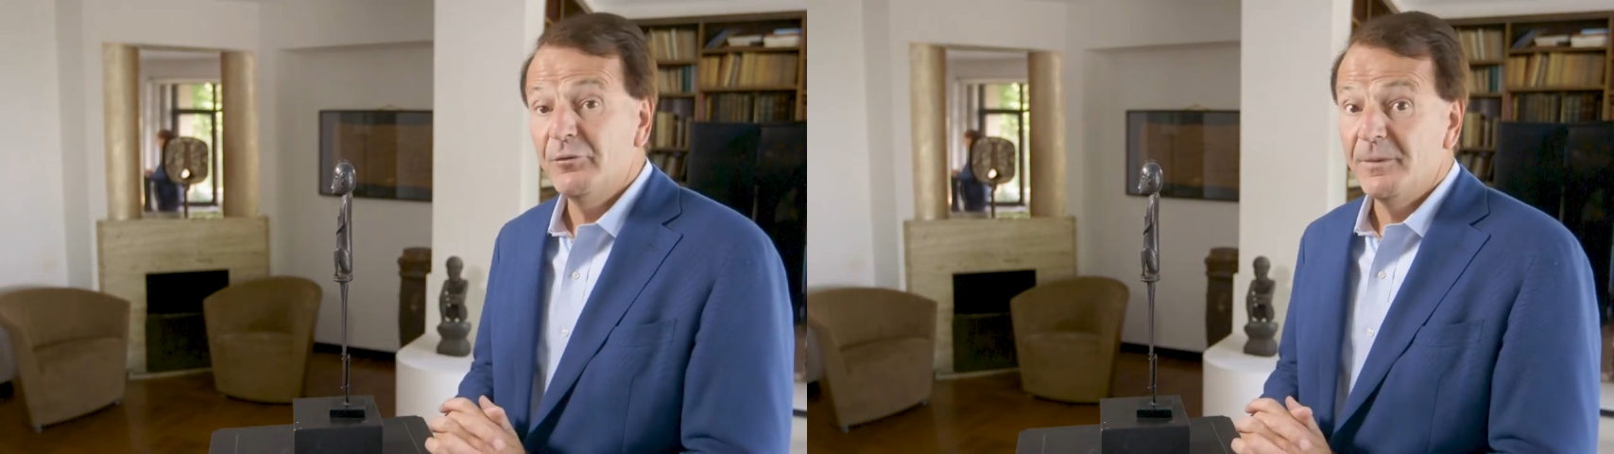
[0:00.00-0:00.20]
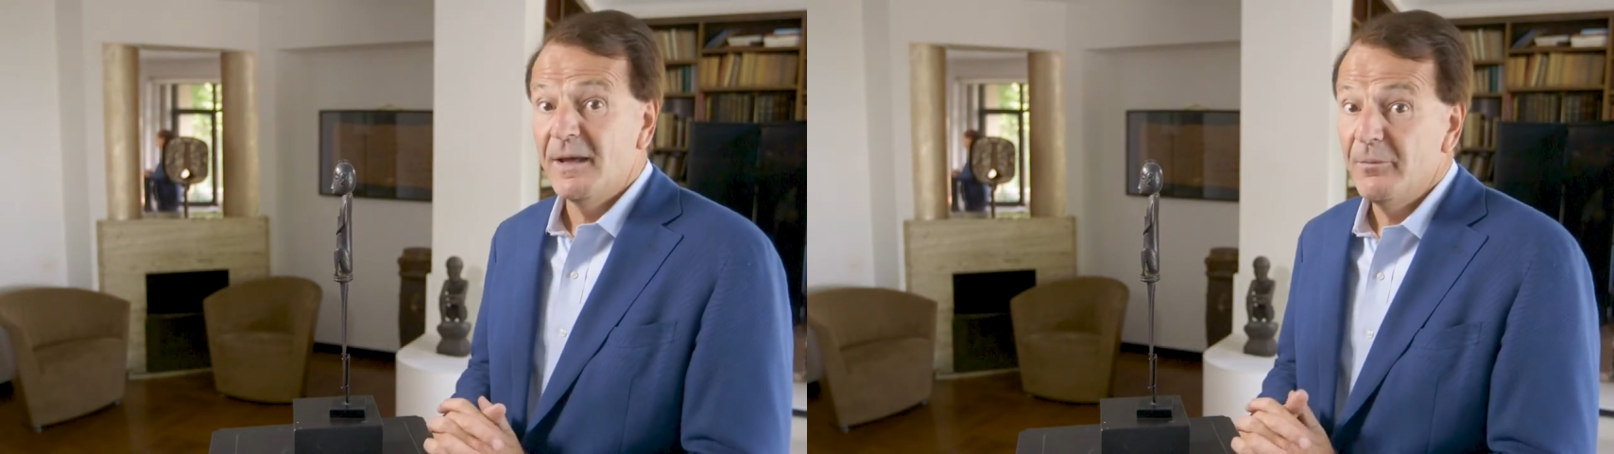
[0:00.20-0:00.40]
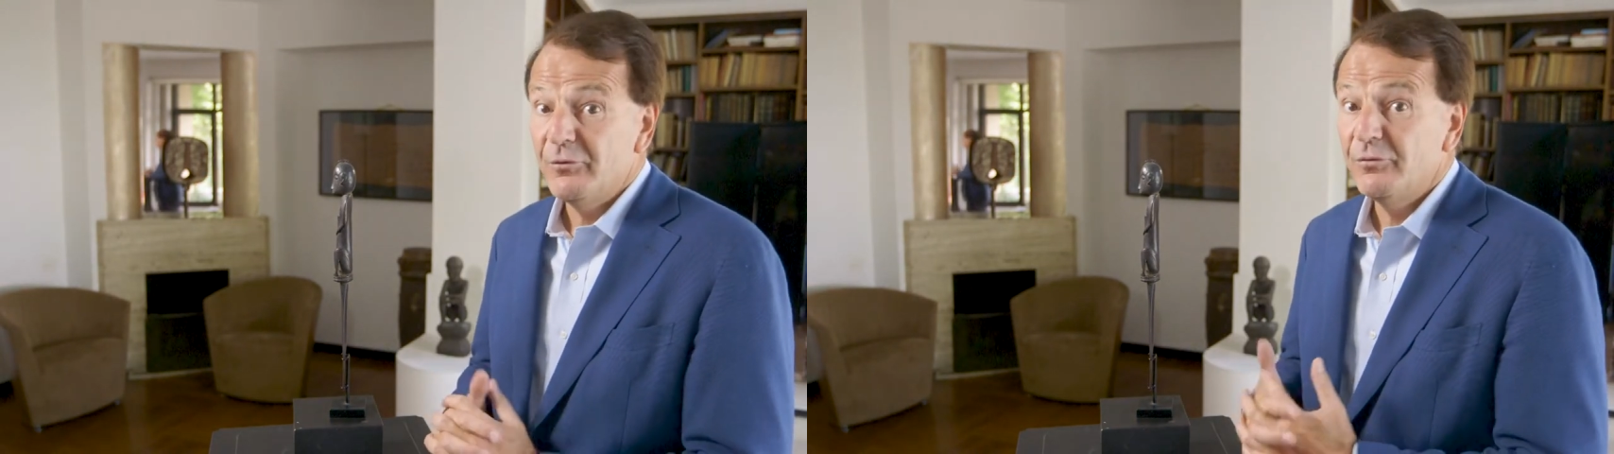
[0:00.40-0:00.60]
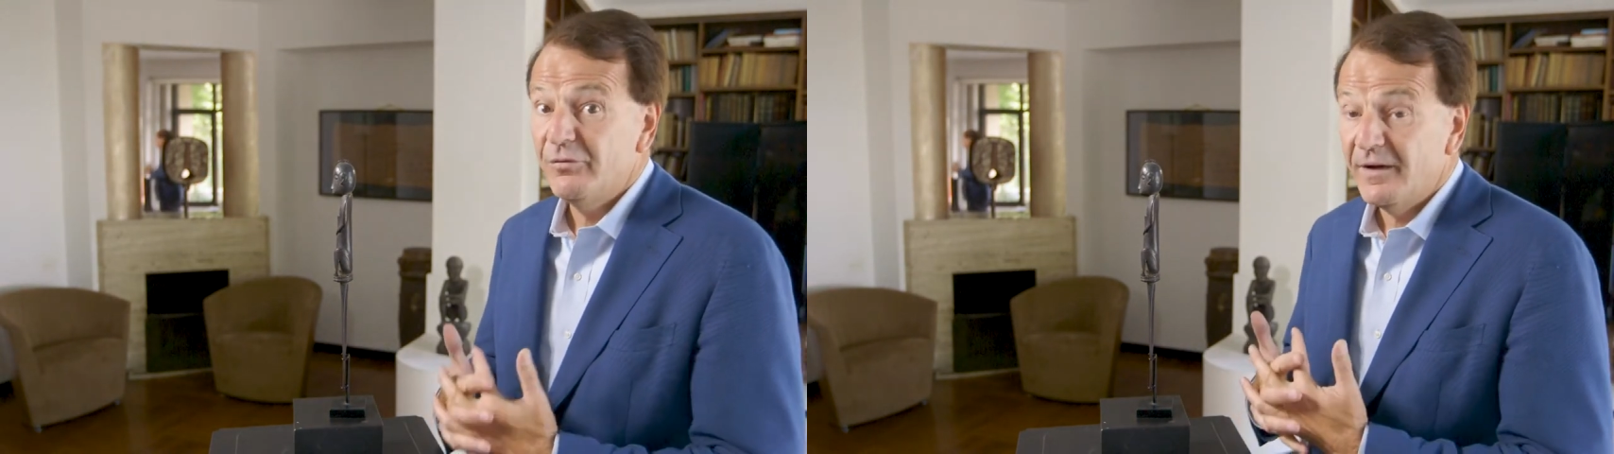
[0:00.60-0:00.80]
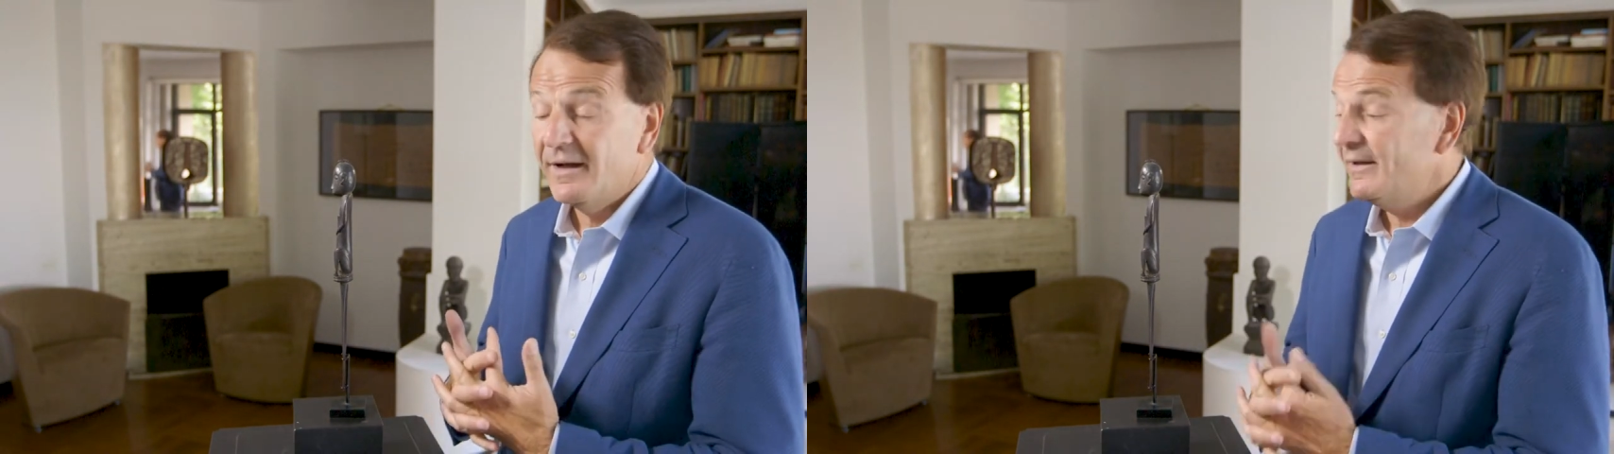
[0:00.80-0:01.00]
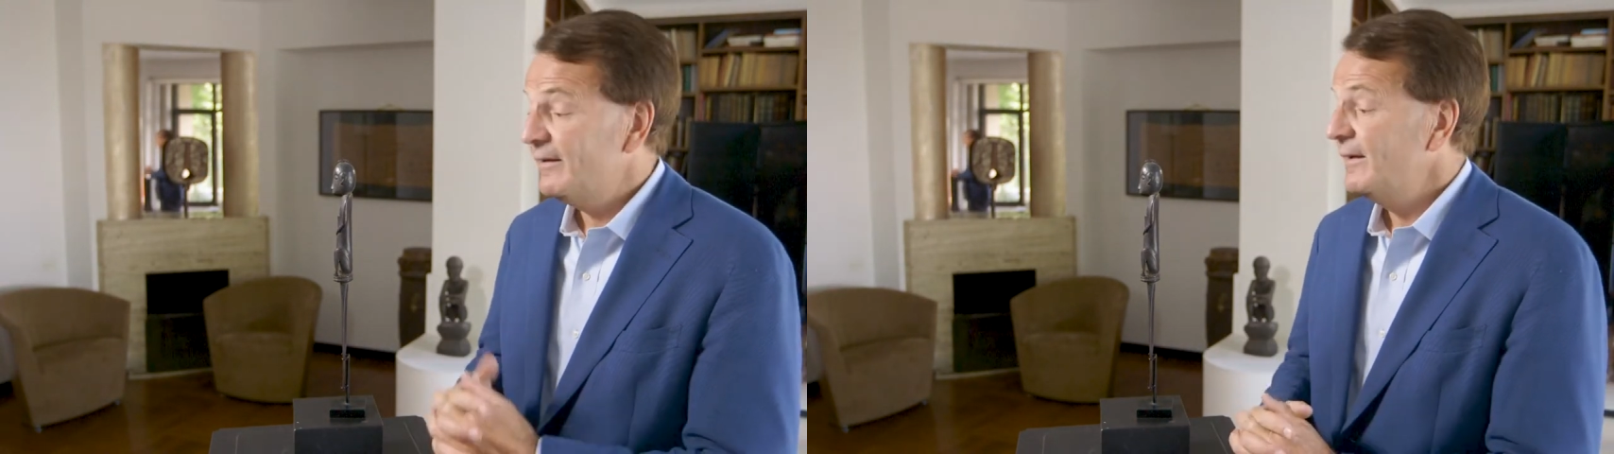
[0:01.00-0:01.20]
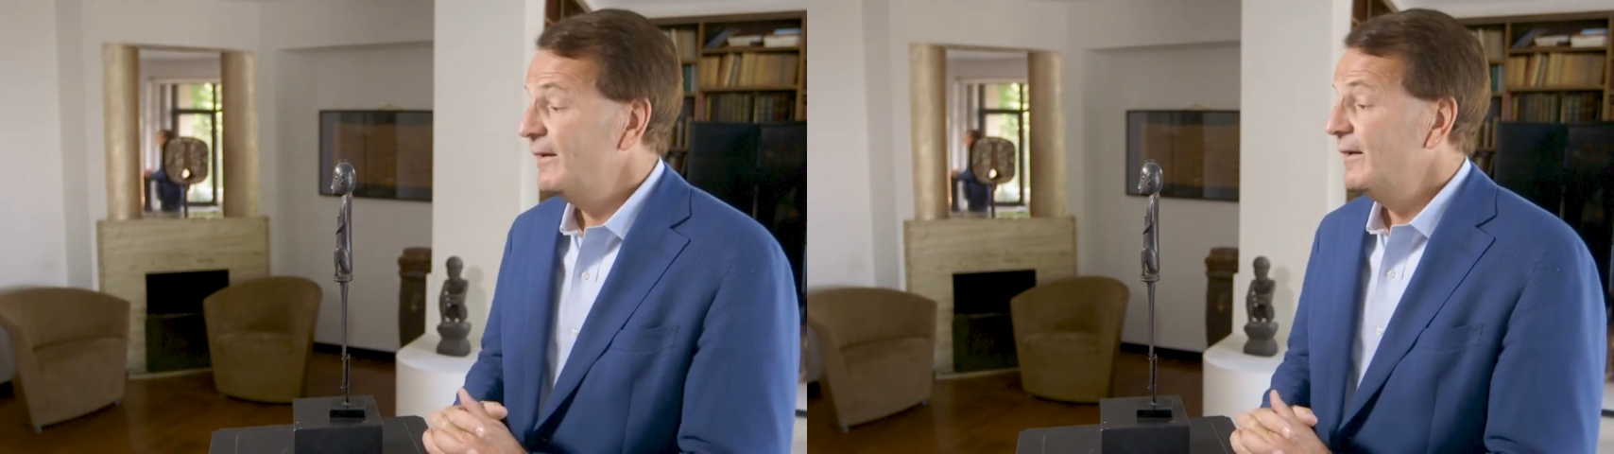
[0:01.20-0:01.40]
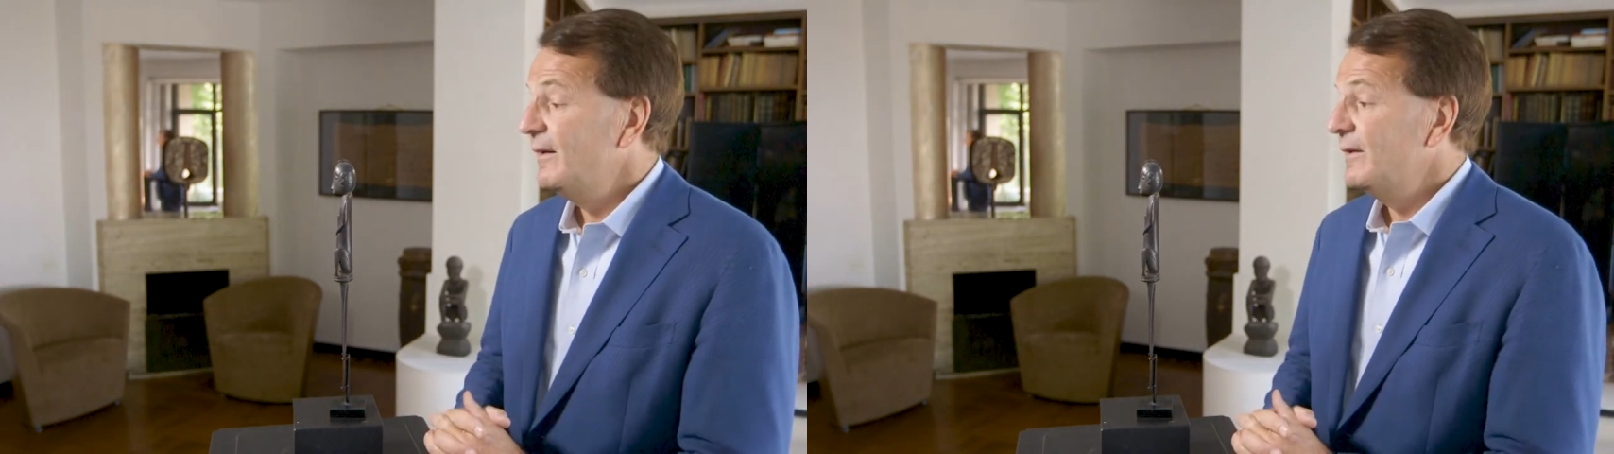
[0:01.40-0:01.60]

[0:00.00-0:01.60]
to be able to find